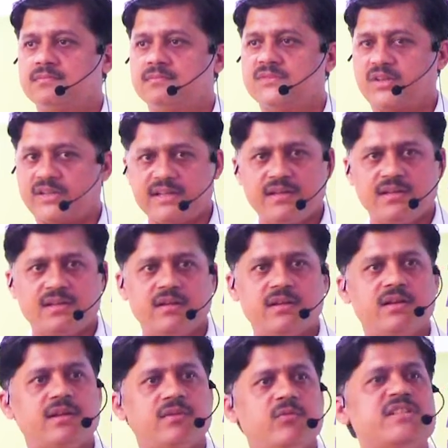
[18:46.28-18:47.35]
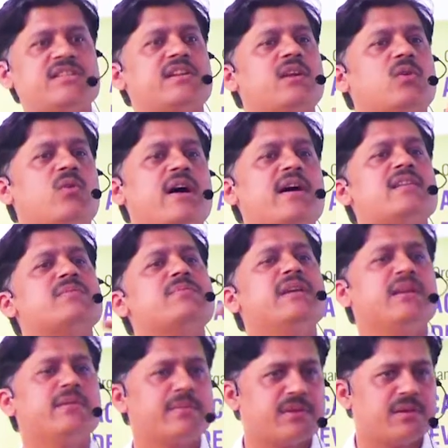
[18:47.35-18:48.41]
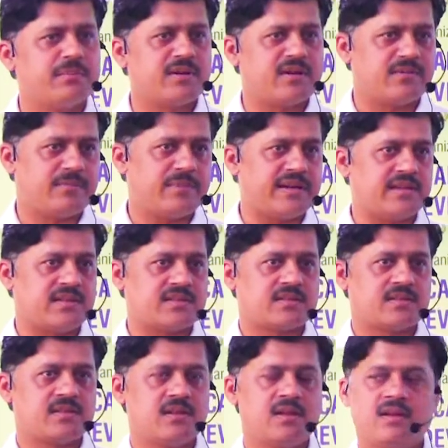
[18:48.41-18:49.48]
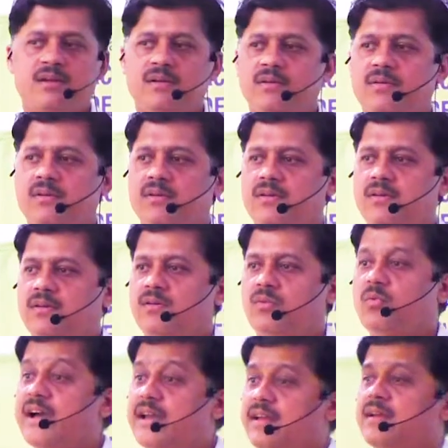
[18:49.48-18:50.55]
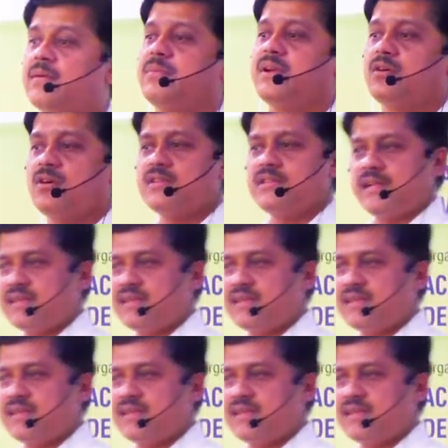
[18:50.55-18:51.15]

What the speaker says: Okay? Which requires minimum number of lines. Why? Because